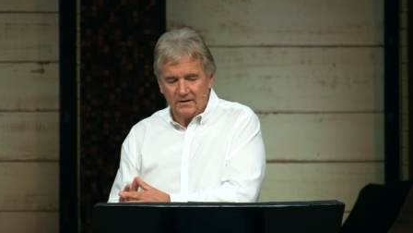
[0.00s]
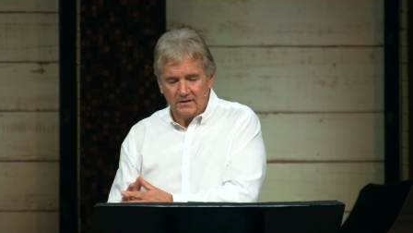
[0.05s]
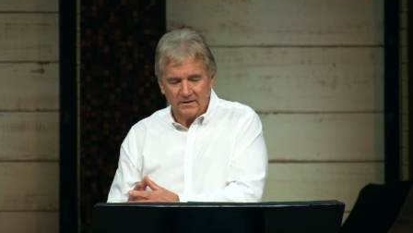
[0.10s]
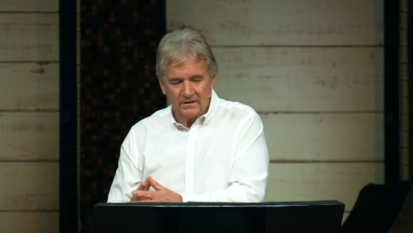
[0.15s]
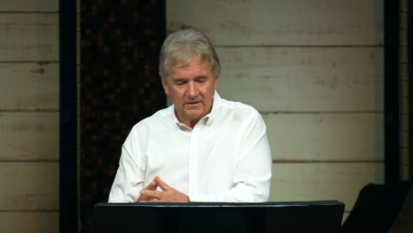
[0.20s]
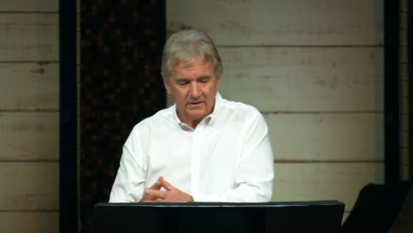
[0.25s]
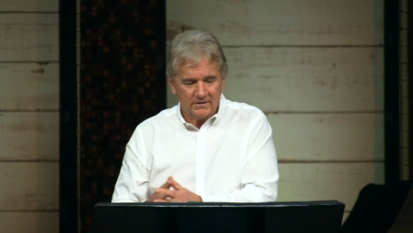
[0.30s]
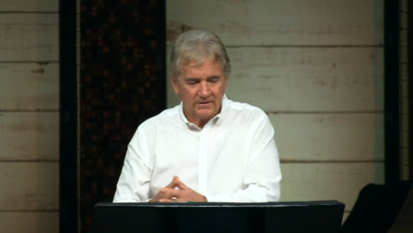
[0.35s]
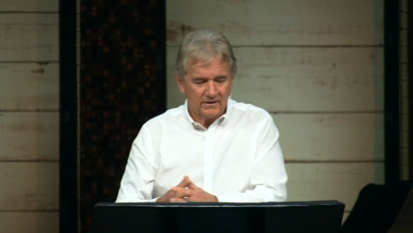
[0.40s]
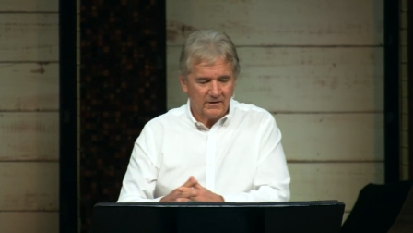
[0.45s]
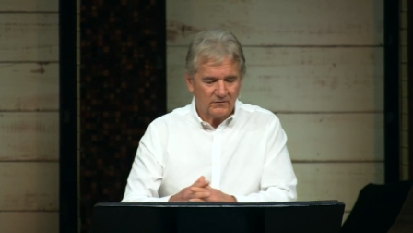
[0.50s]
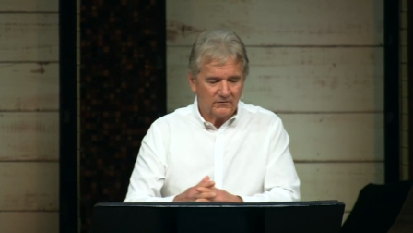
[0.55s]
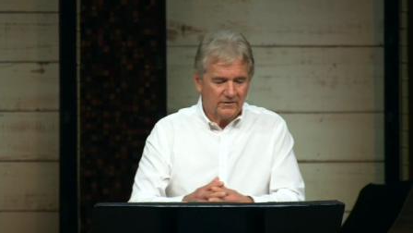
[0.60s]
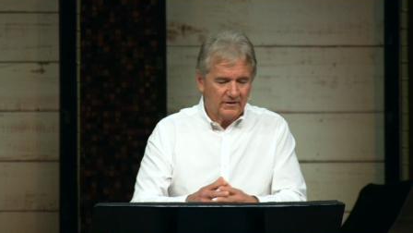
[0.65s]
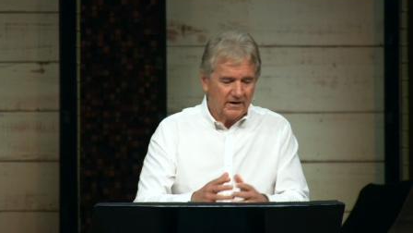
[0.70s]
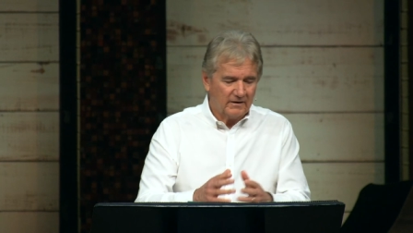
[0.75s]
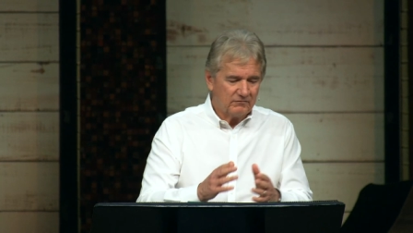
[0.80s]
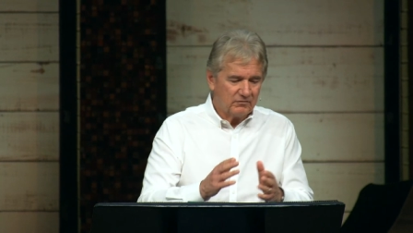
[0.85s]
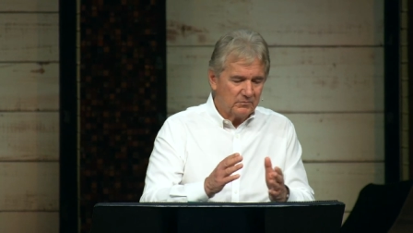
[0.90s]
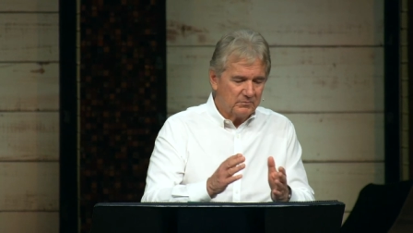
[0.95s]
th- there'll
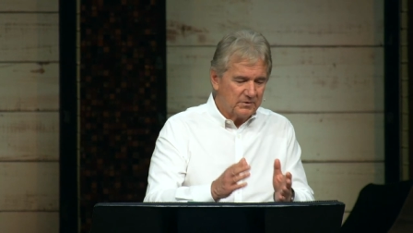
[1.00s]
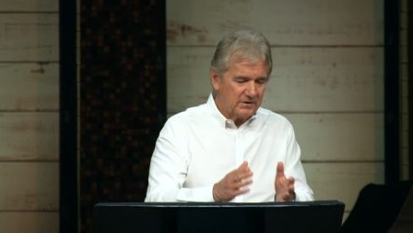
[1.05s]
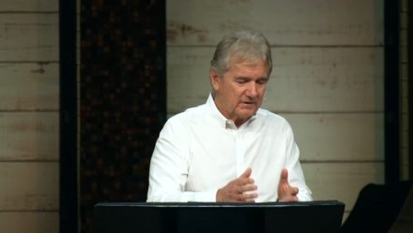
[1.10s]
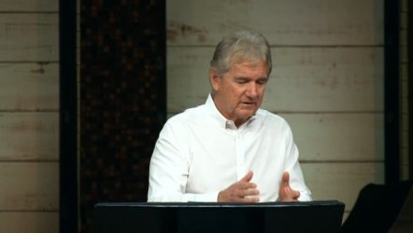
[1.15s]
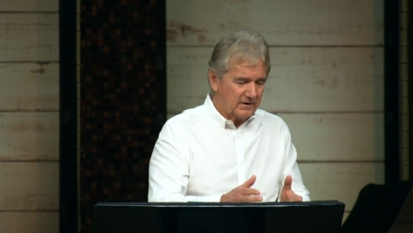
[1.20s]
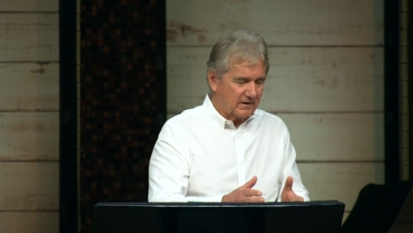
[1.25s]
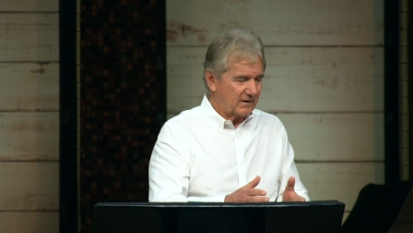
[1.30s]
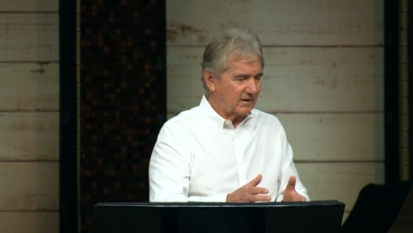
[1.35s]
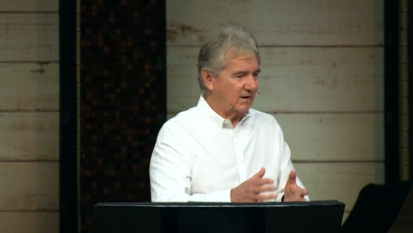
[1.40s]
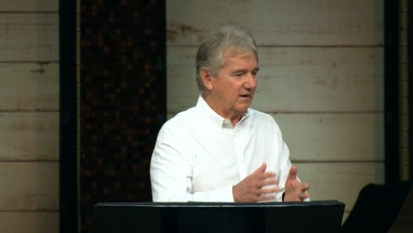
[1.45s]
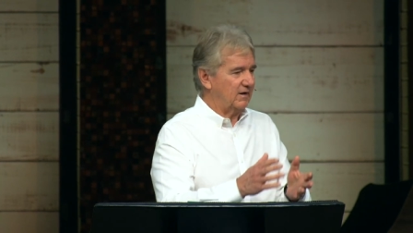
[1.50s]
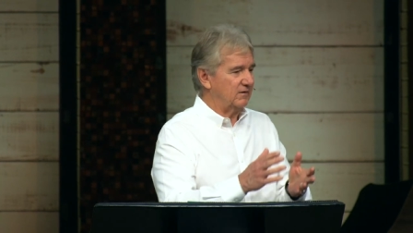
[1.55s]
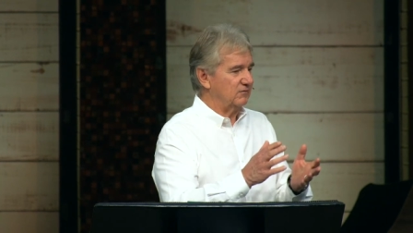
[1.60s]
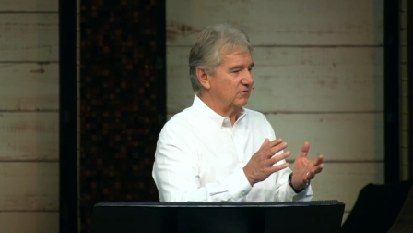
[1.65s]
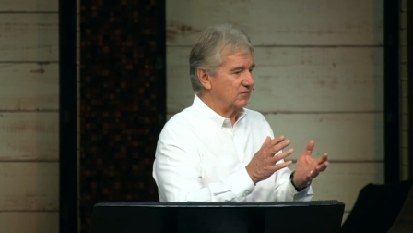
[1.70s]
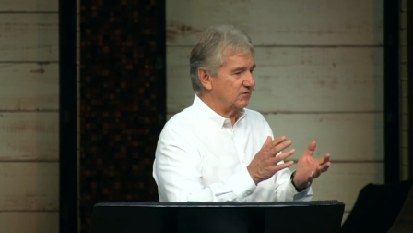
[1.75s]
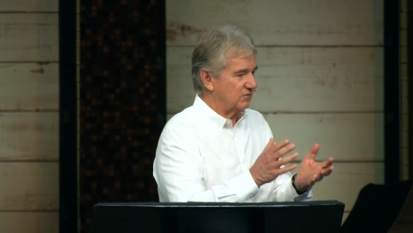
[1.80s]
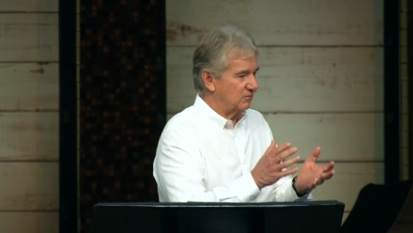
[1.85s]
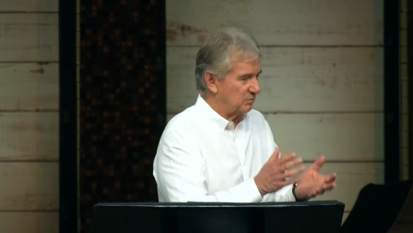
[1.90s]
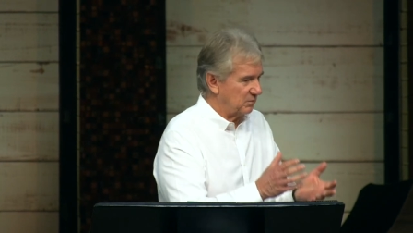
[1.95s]
never be that kind
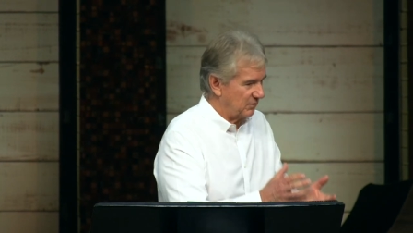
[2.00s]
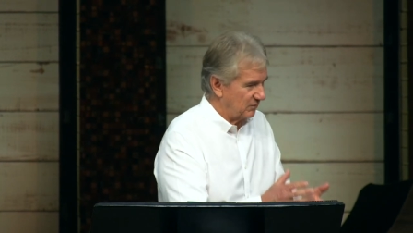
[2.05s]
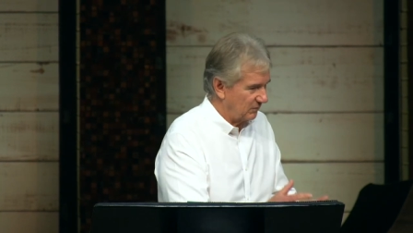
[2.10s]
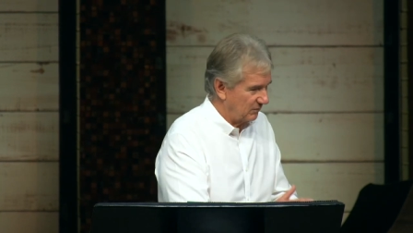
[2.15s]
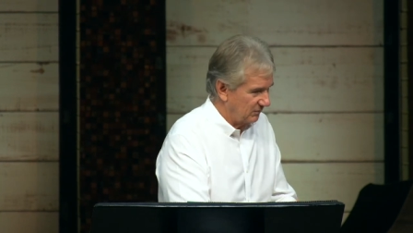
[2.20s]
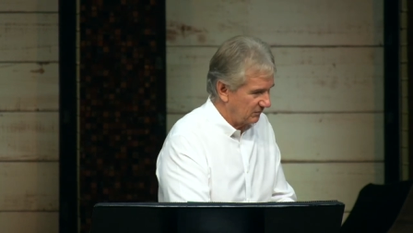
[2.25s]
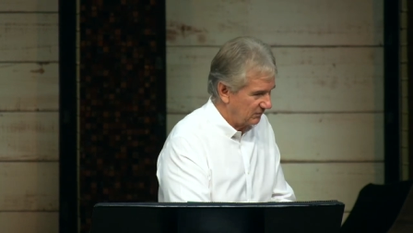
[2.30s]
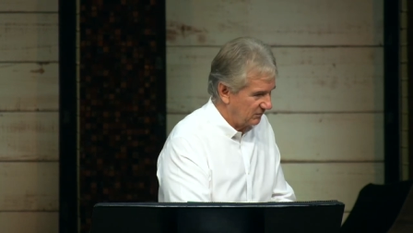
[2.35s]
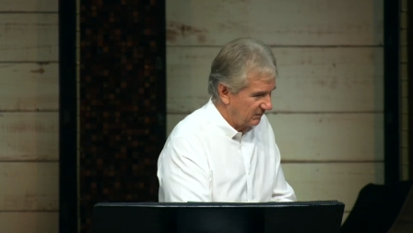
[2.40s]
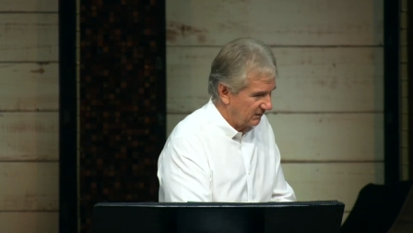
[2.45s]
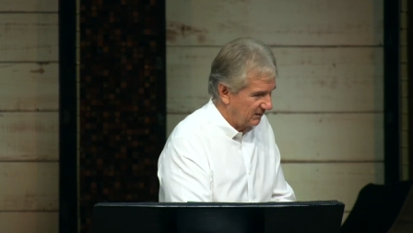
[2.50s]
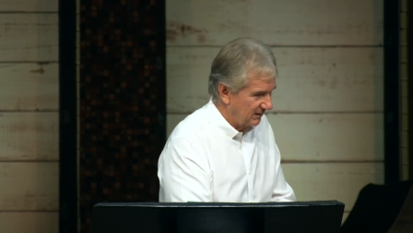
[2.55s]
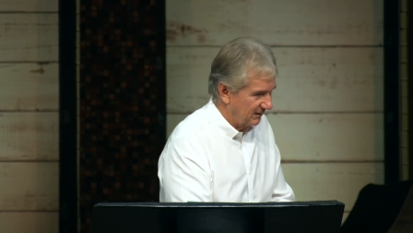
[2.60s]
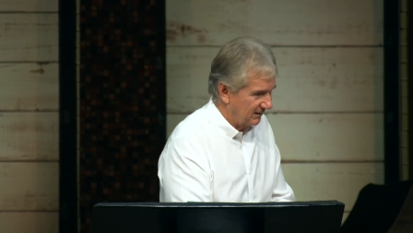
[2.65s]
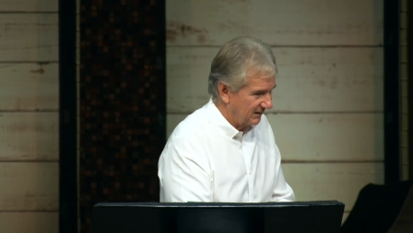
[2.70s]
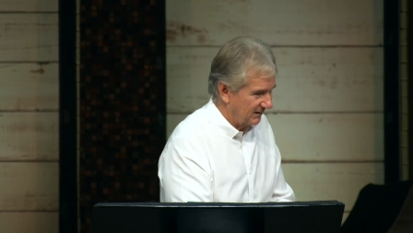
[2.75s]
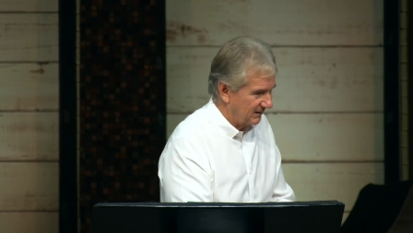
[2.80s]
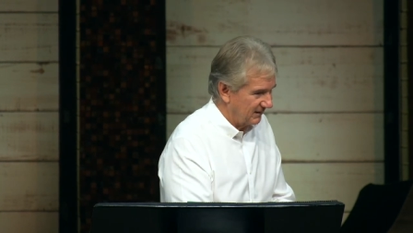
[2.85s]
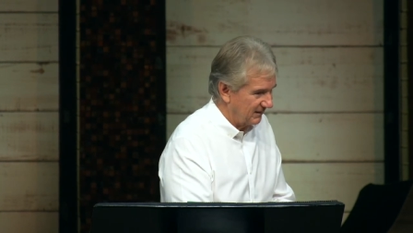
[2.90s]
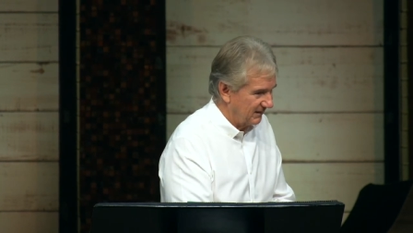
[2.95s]
of experience
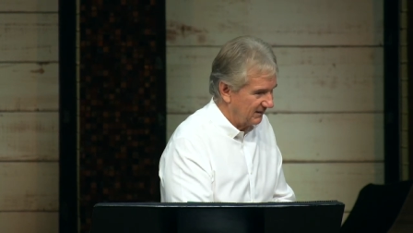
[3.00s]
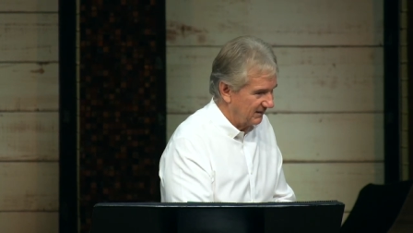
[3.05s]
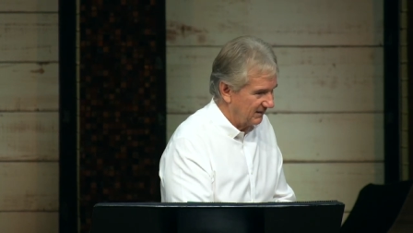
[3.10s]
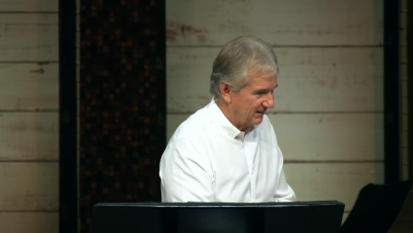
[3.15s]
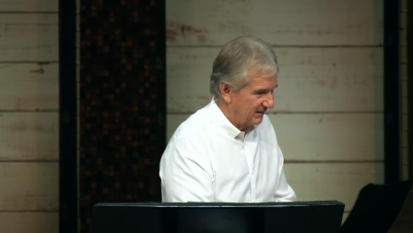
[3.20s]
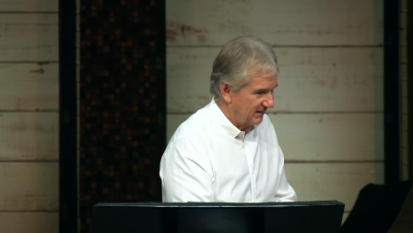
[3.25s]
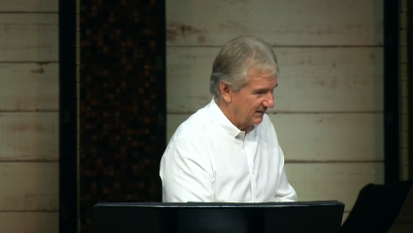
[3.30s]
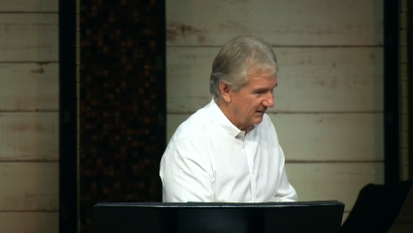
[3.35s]
again,